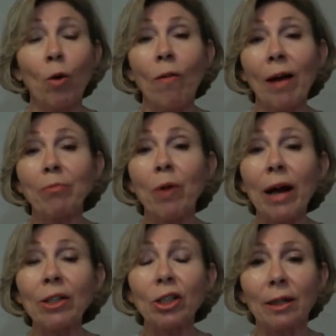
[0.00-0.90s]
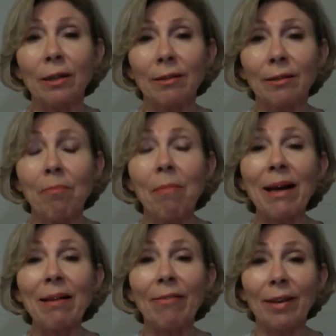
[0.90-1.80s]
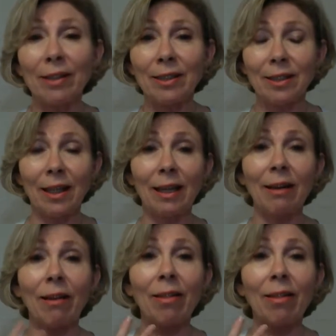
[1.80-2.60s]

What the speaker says: vibration manifests in